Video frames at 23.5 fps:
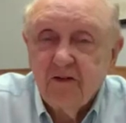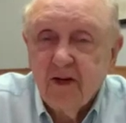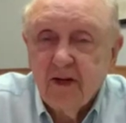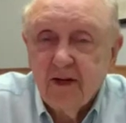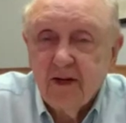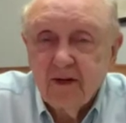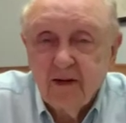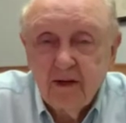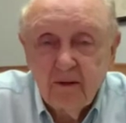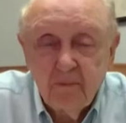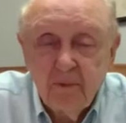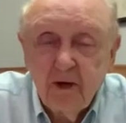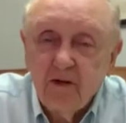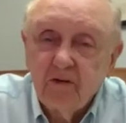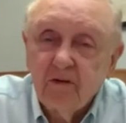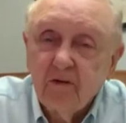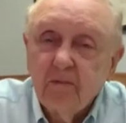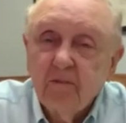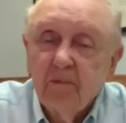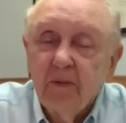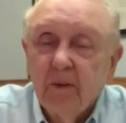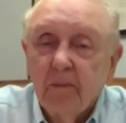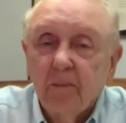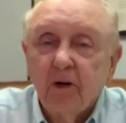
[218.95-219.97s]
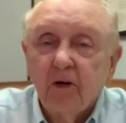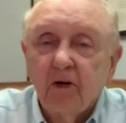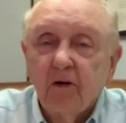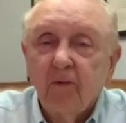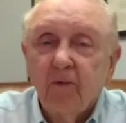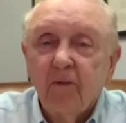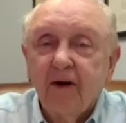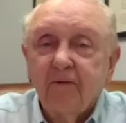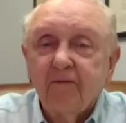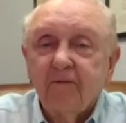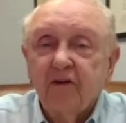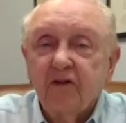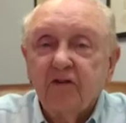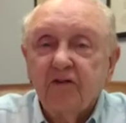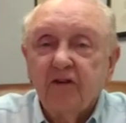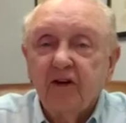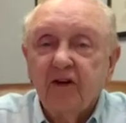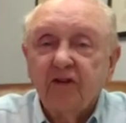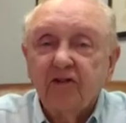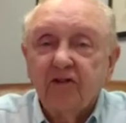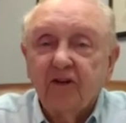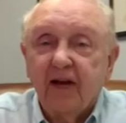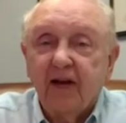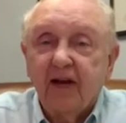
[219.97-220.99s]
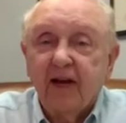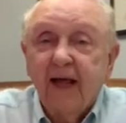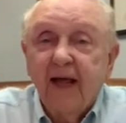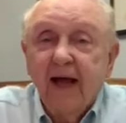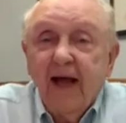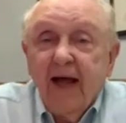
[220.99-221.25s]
and there'll be some biblical references, and